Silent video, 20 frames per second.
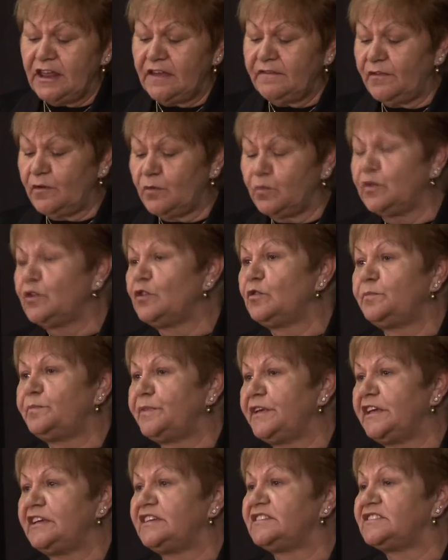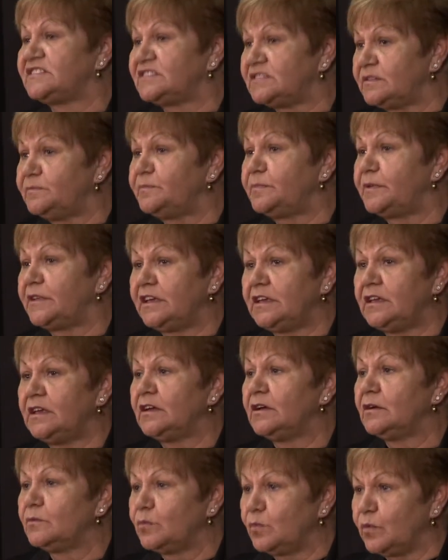never will be
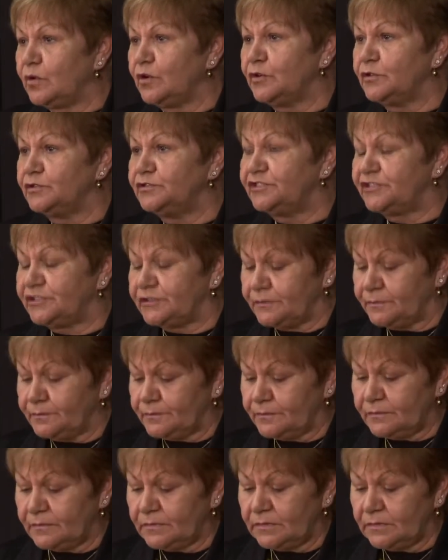simply words.